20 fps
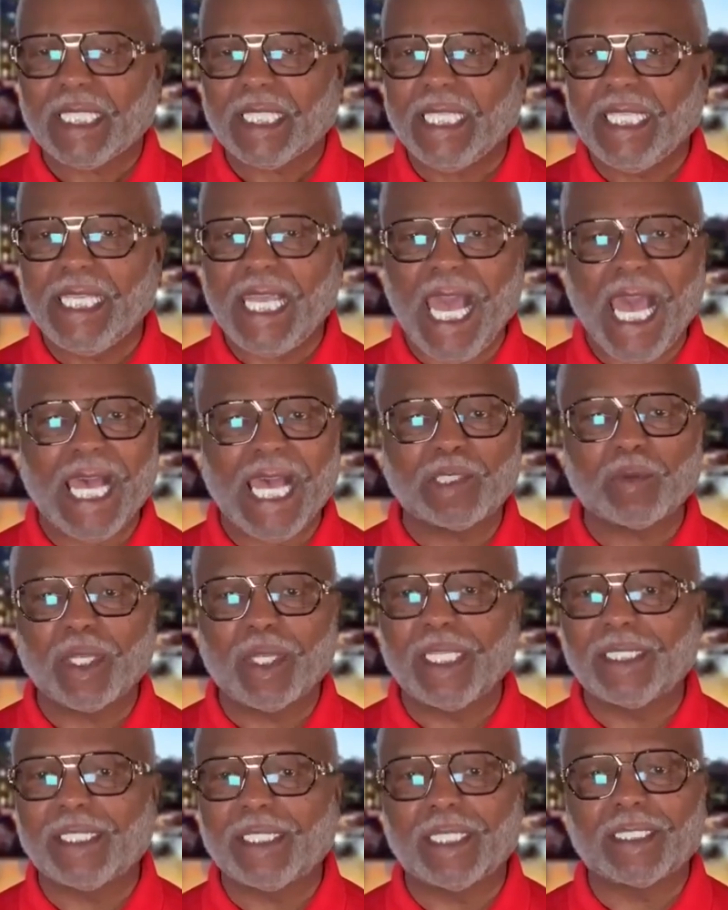He has what
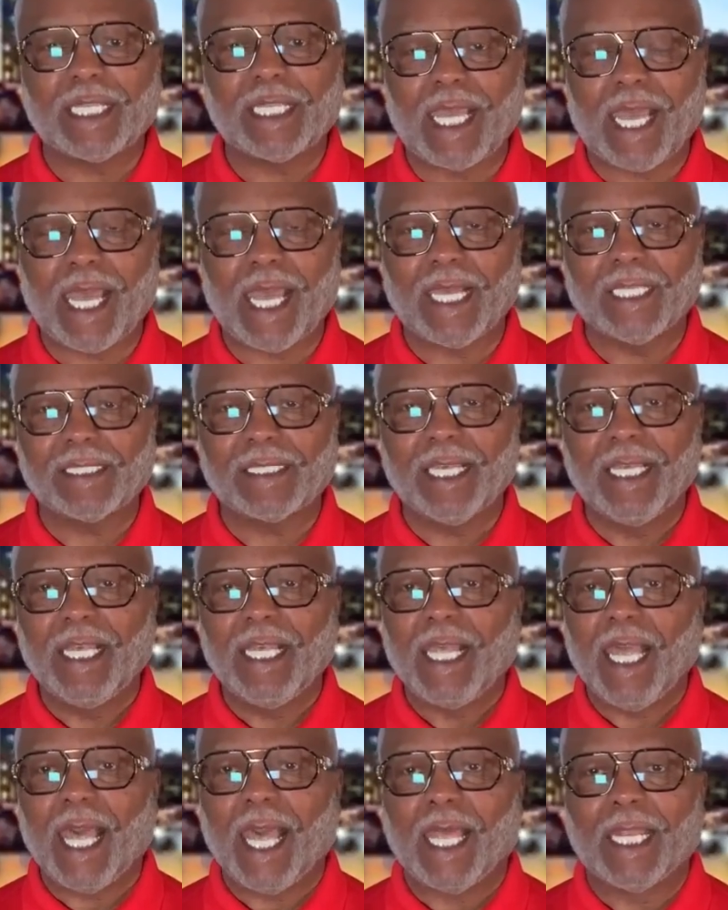he says he has,
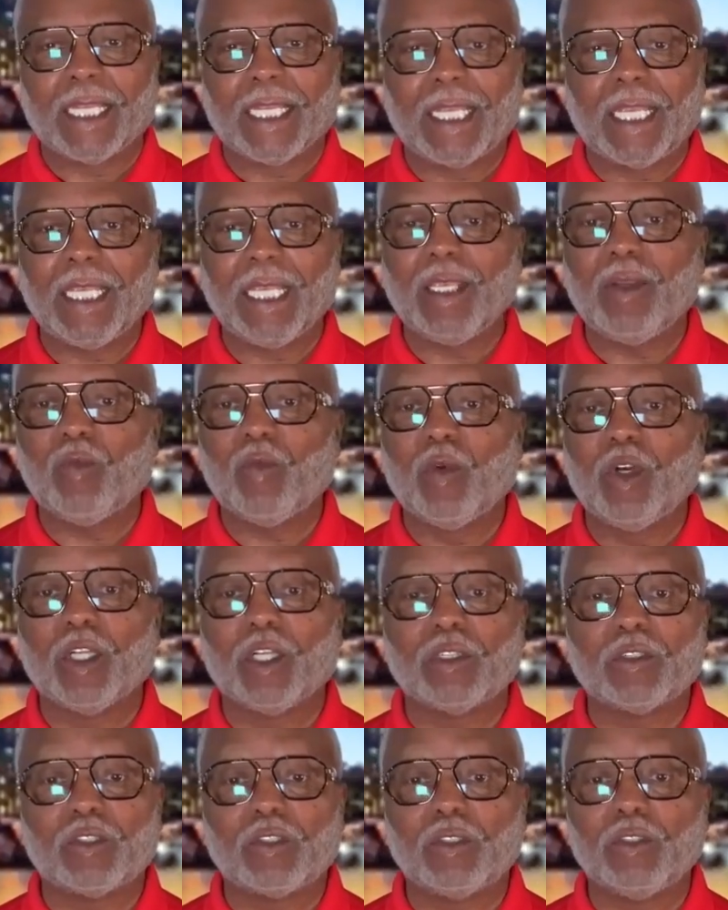and he
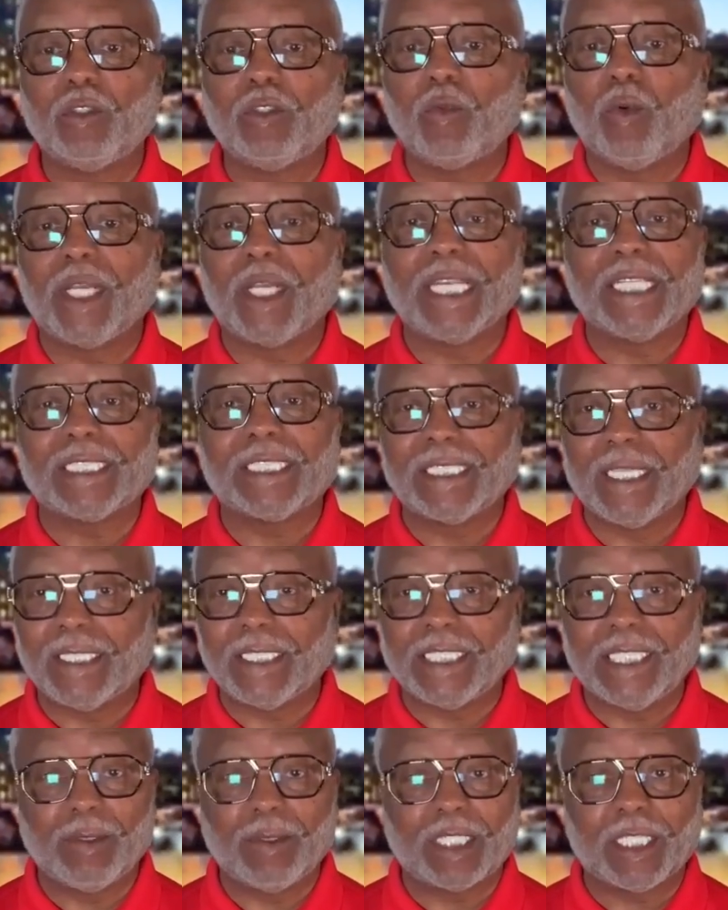will do what he
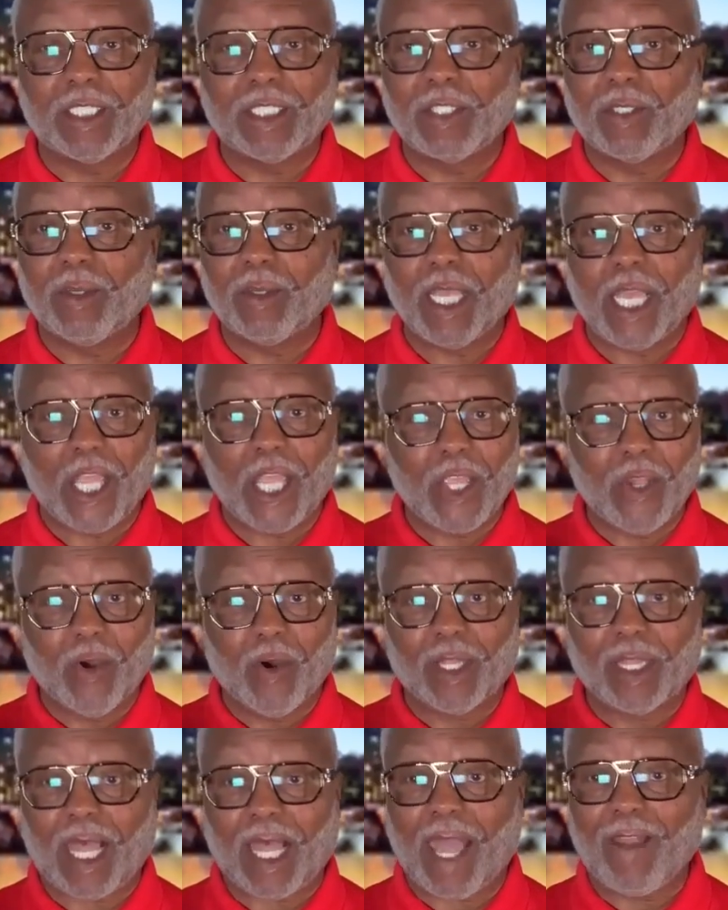says you can do in
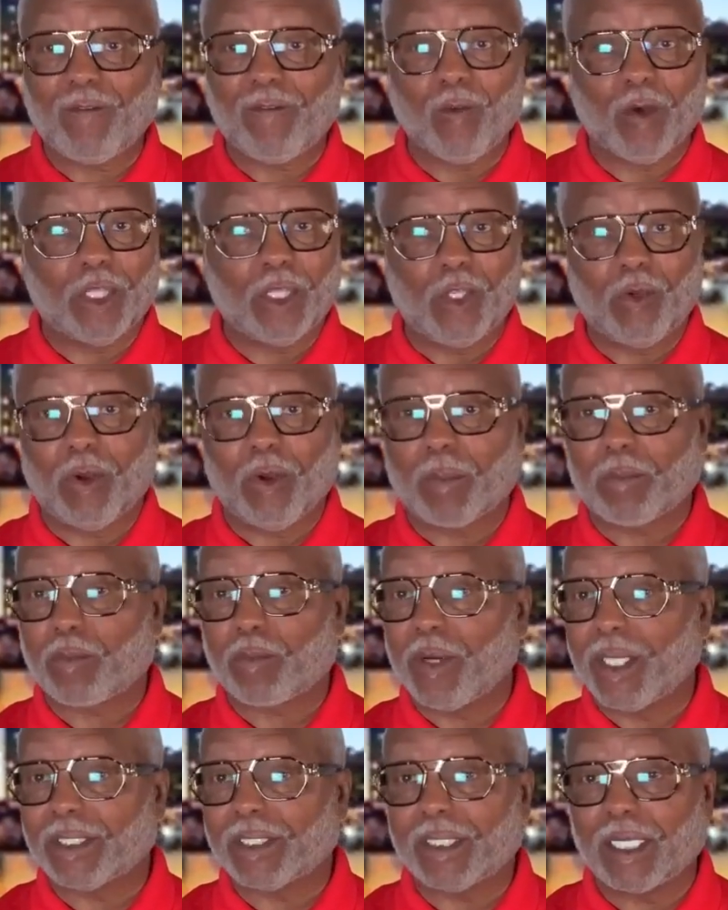your life, whether you are
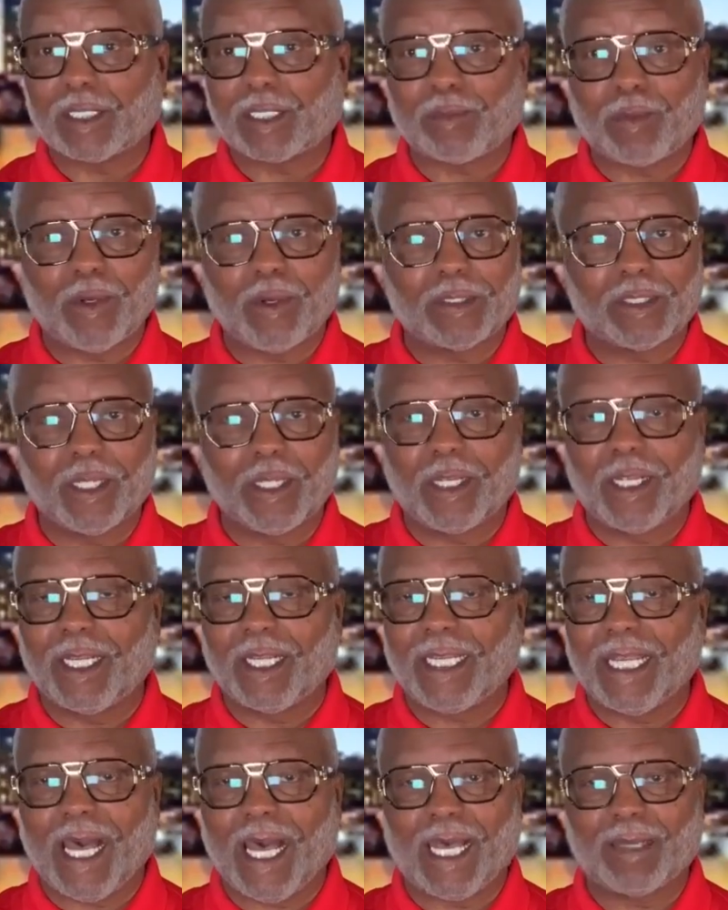presently experiencing or
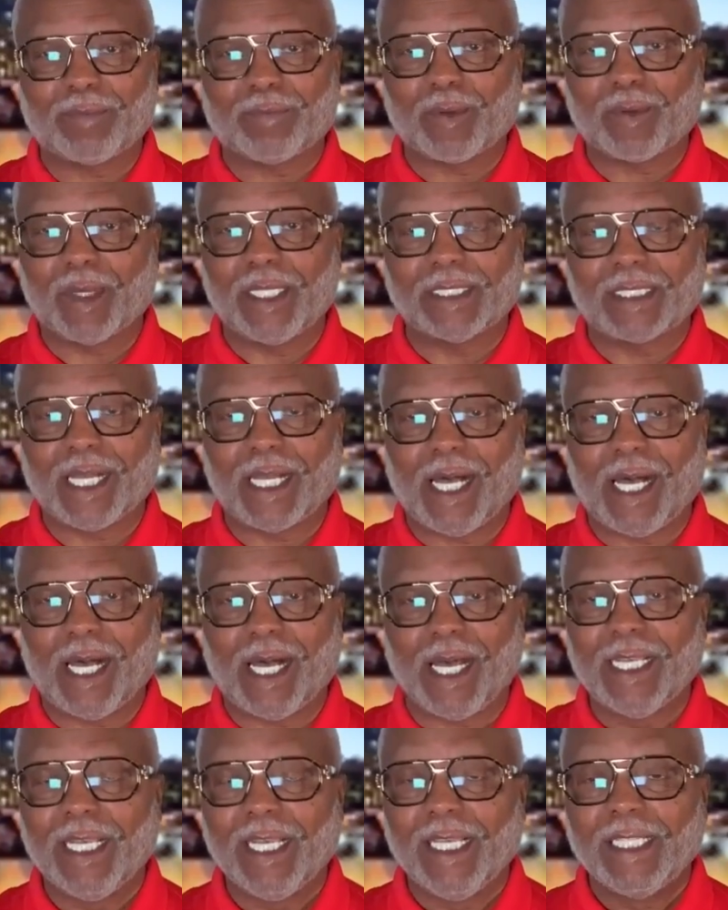not. Praise
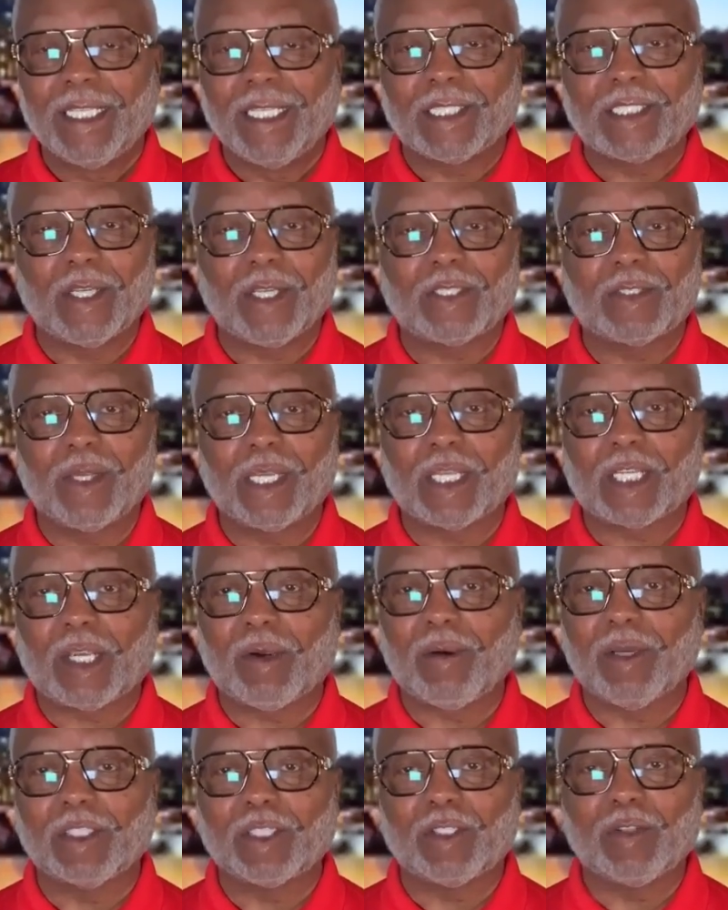God. Just here to
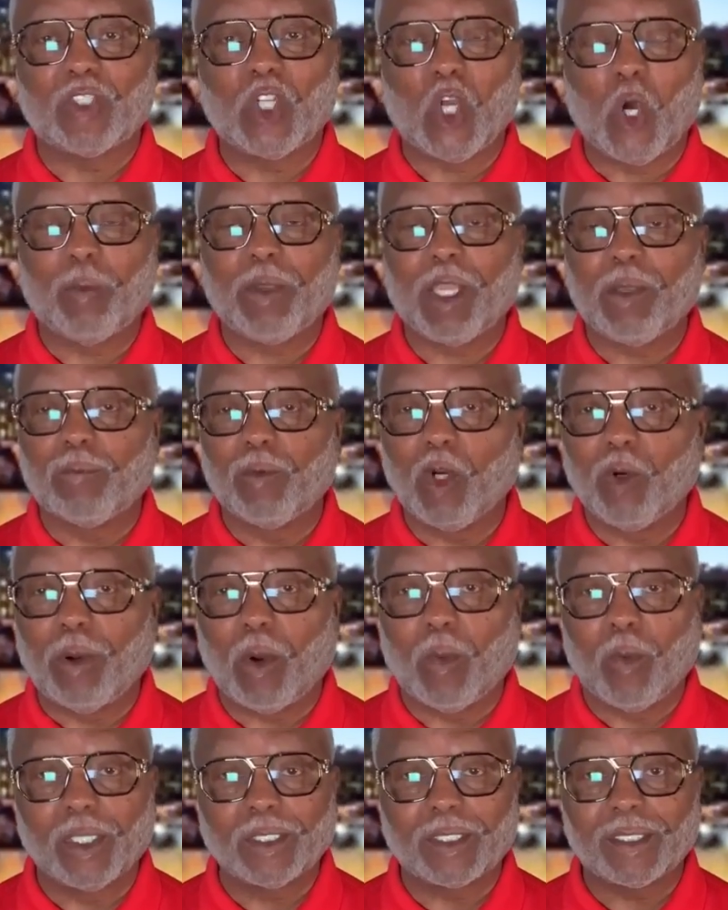encourage you. Don't be moved by
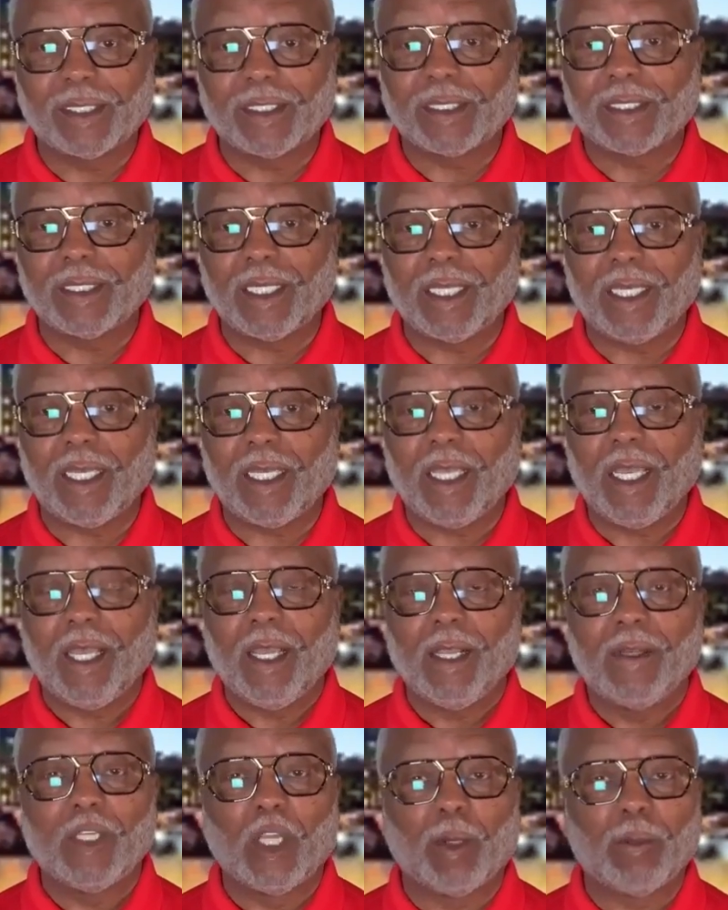what you see.
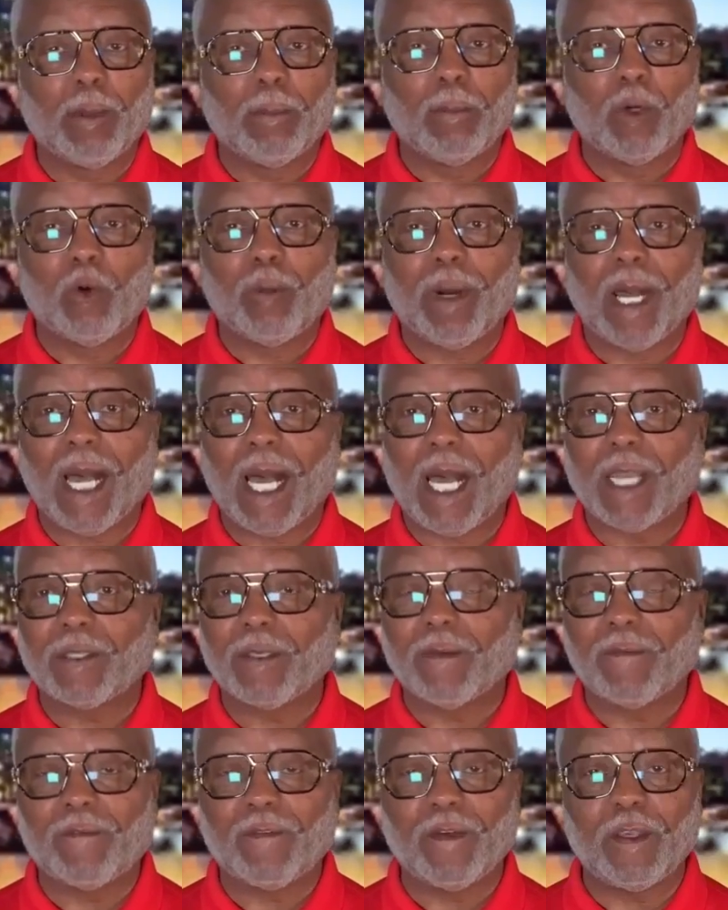Don't be moved by how
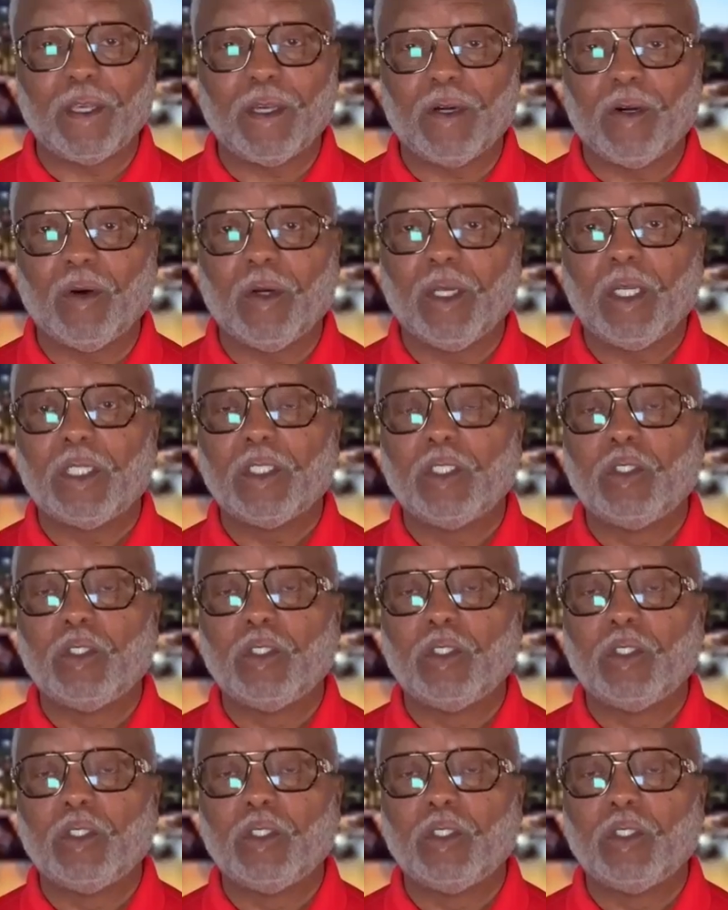you feel.